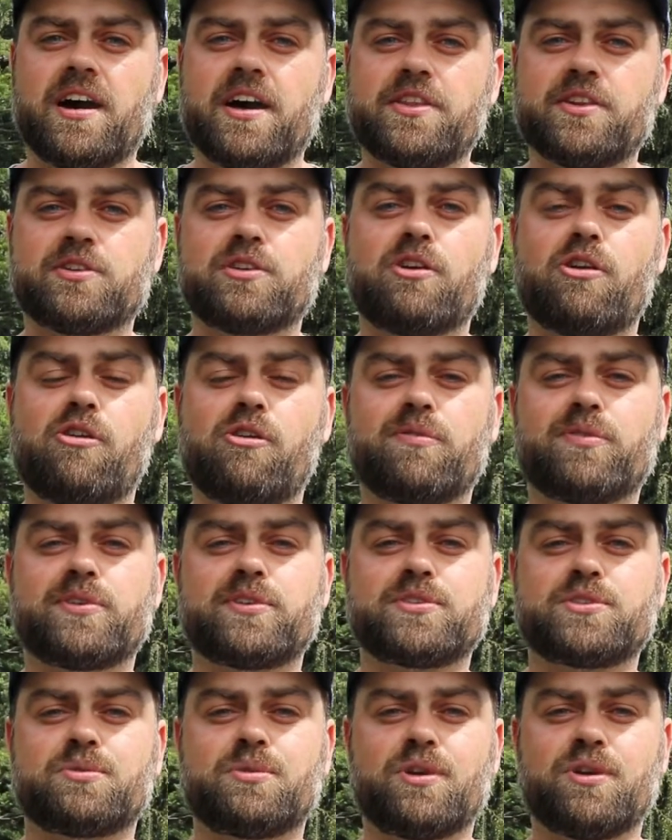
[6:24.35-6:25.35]
There are
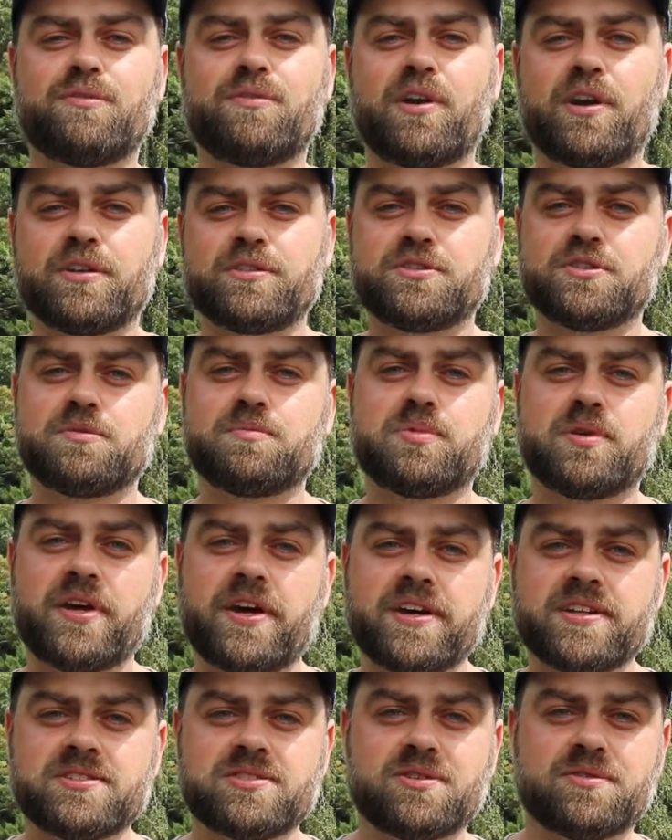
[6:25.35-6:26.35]
over 1,200
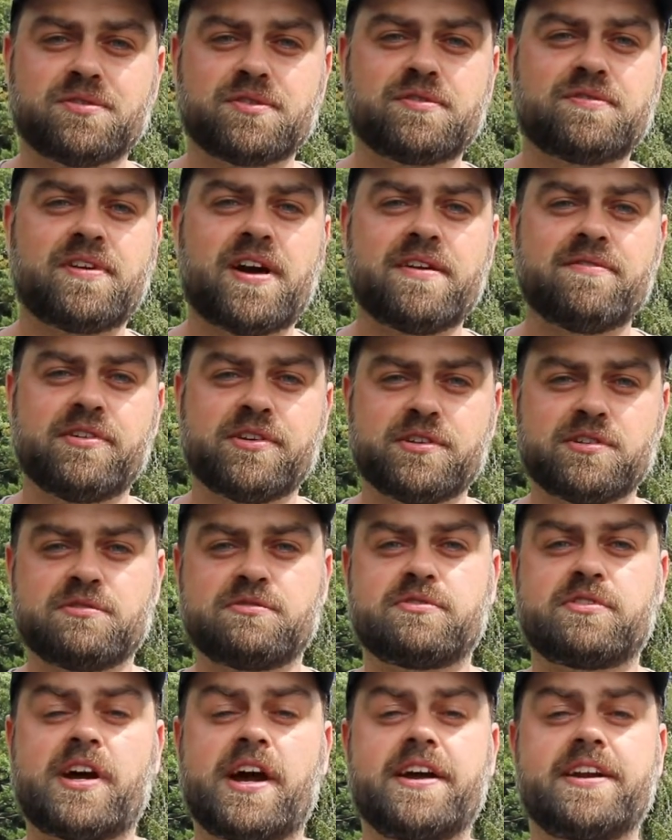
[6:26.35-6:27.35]
plants, over 500
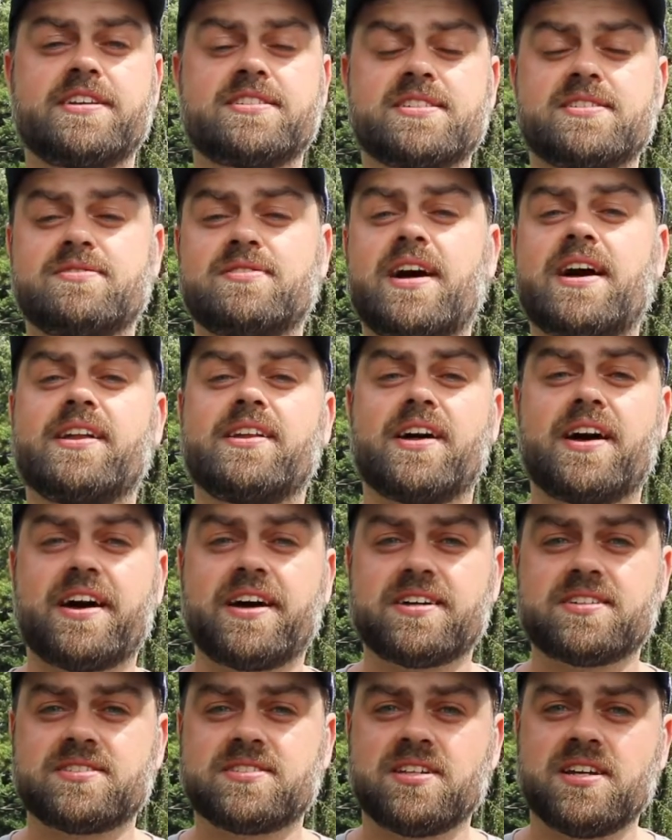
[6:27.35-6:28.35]
varieties of
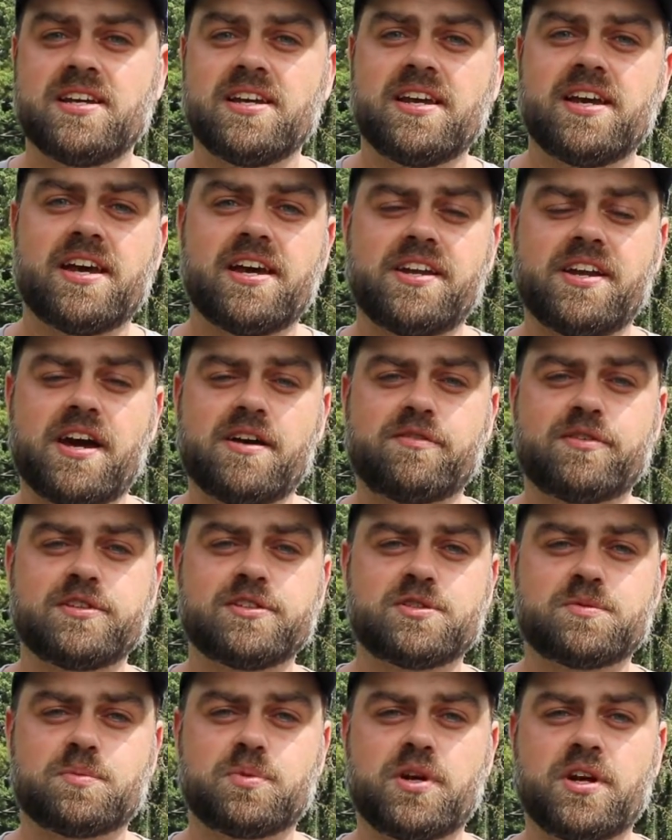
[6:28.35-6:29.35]
lilacs, and every
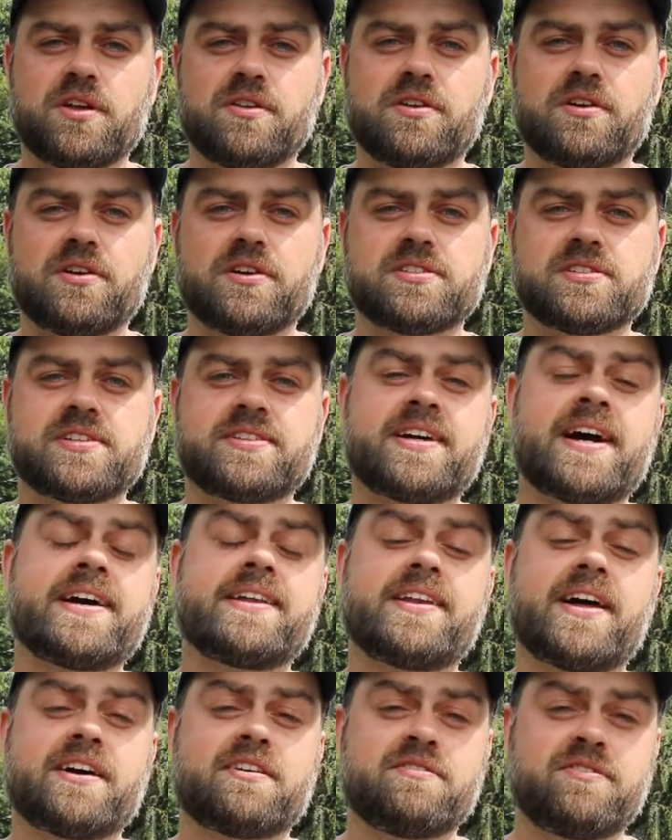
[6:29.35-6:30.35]
spring there is a
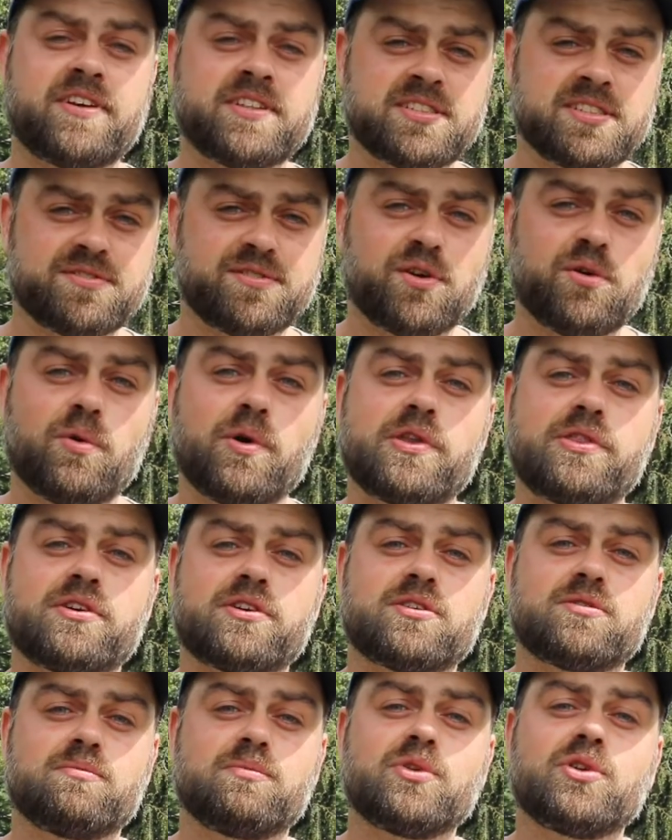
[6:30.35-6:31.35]
lilac festival when
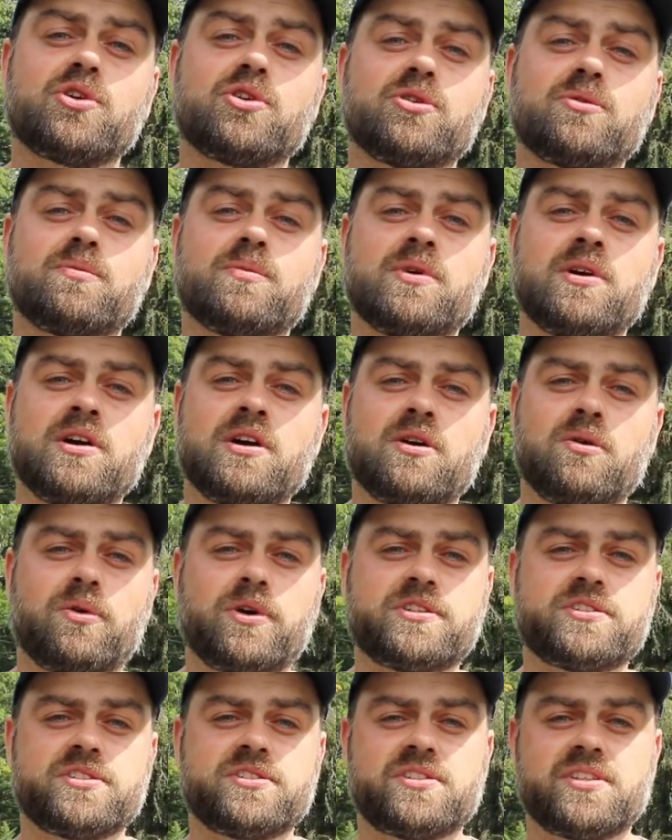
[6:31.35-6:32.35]
they're in bloom,
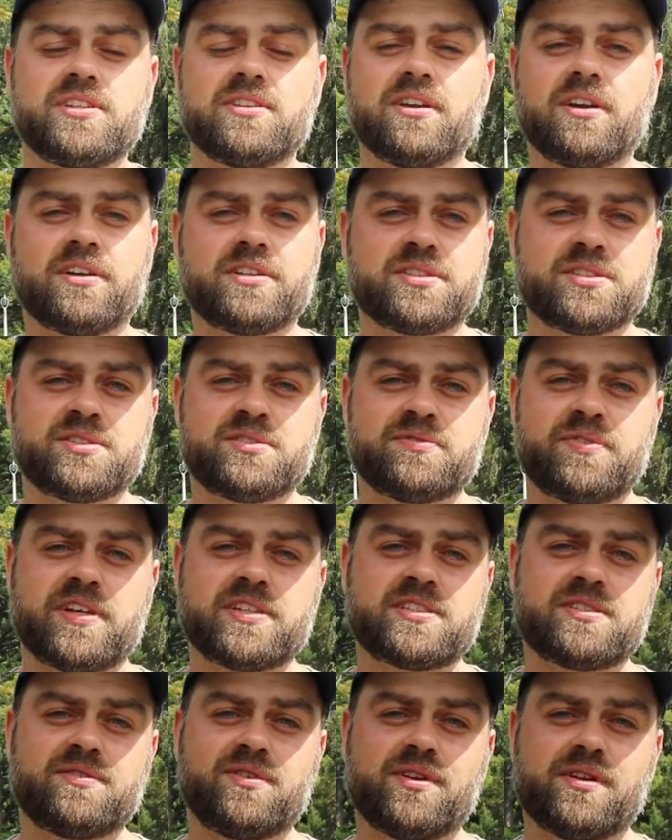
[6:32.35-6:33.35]
which is the largest
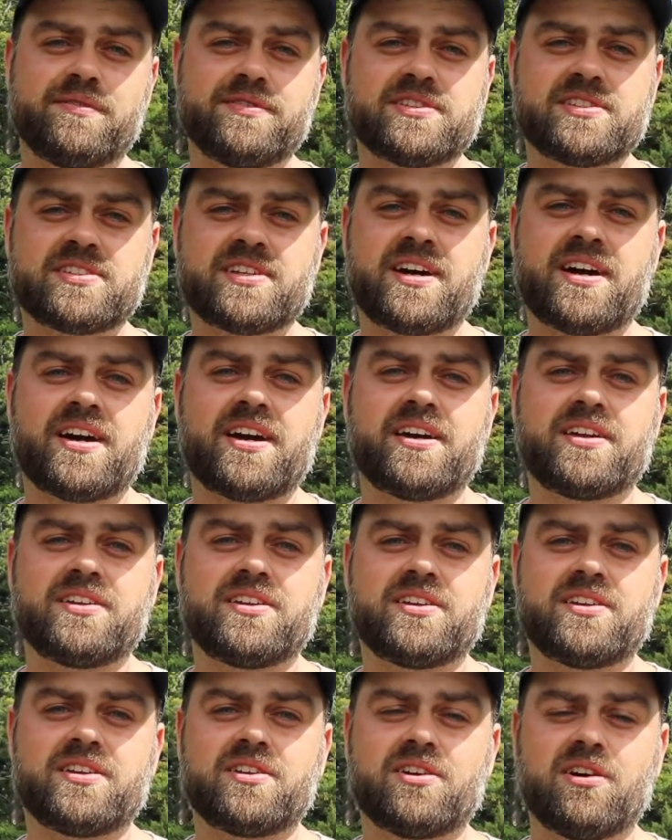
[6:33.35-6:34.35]
festival of its
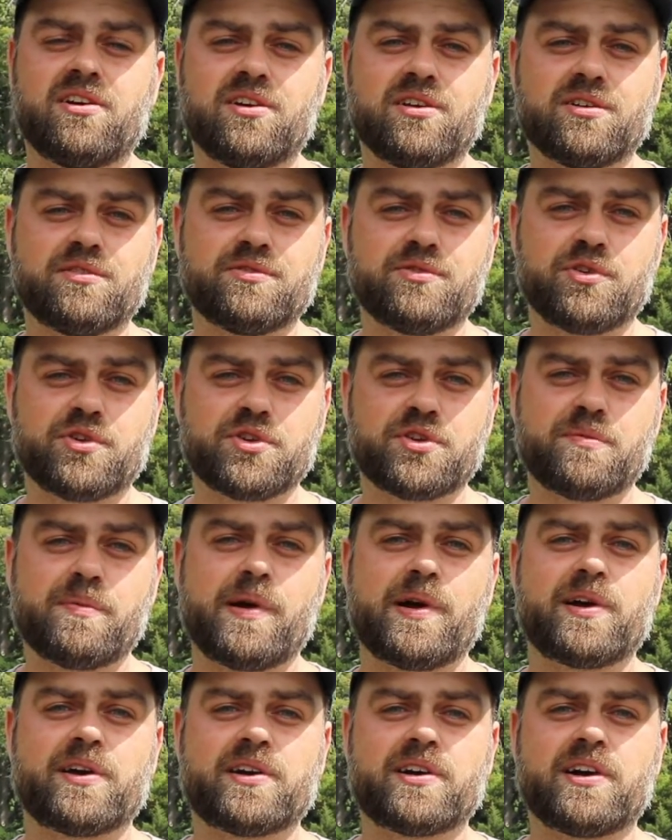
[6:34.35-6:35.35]
kind in all of North
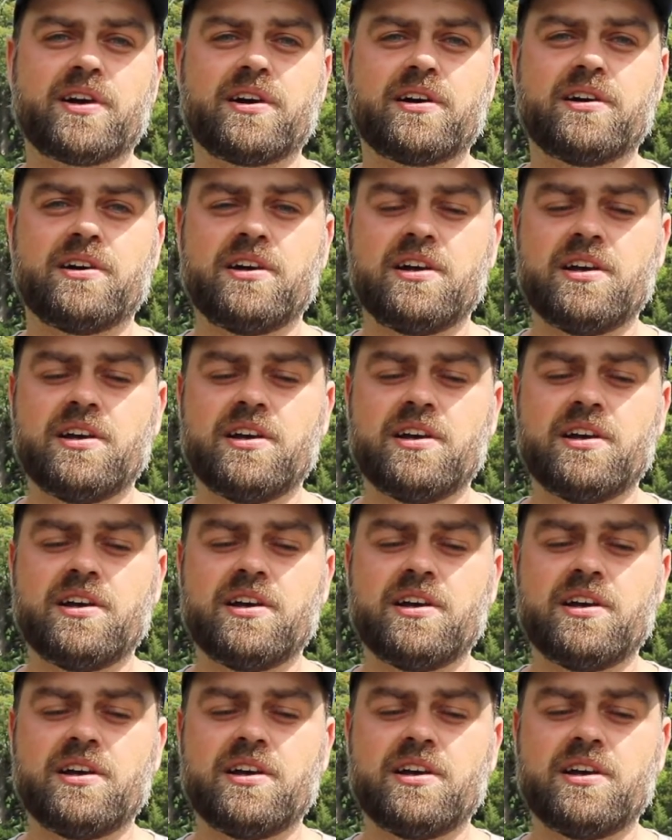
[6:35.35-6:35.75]
America.